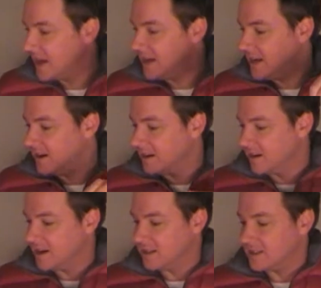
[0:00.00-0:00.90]
And
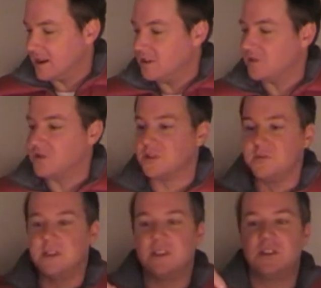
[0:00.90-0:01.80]
here is another version.
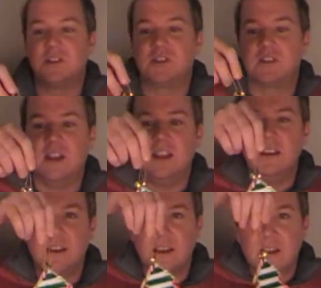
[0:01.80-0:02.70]
We did this
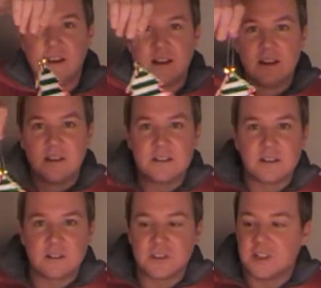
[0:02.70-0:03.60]
tree.
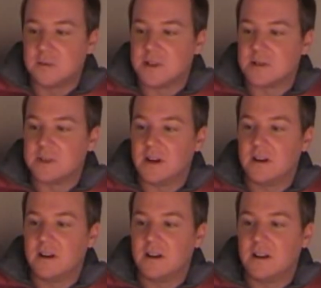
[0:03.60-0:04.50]
See your little jingle bells up there.